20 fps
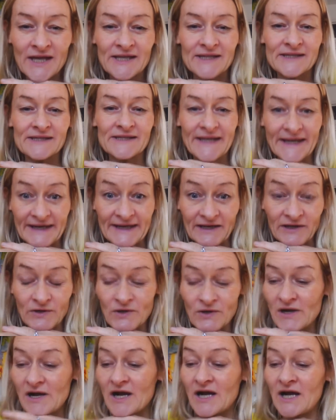
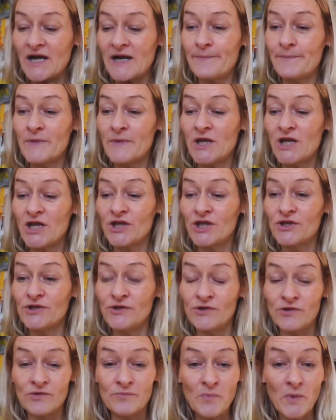Now,
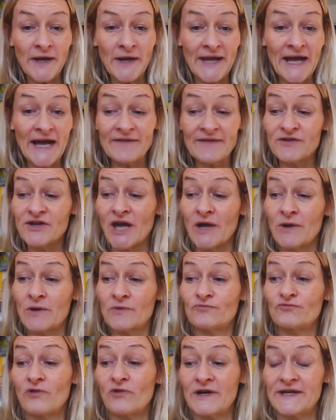you might have a go
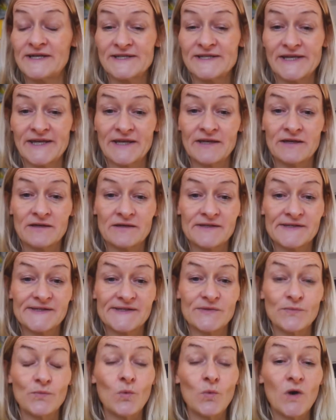at writing
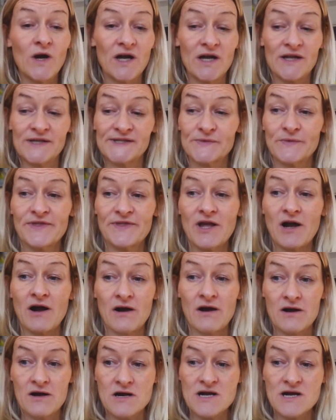some words with the
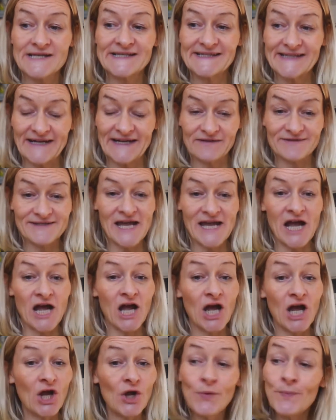R sound at
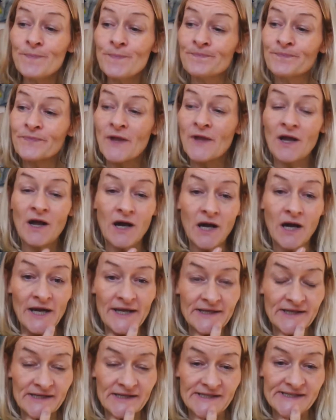home.
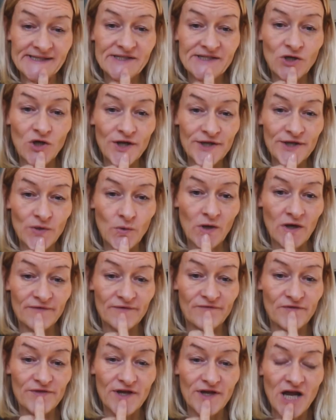I'm going to start you
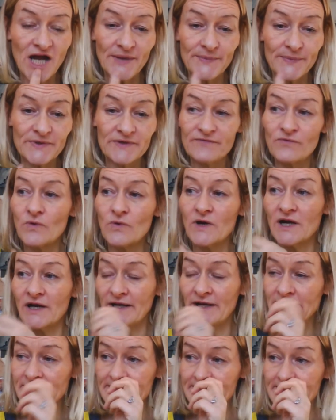off with a couple of
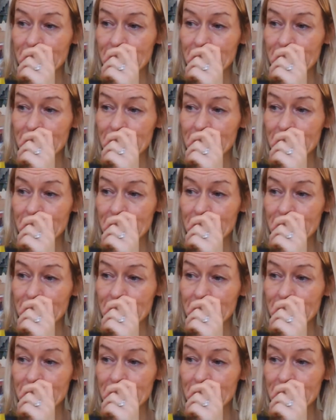words.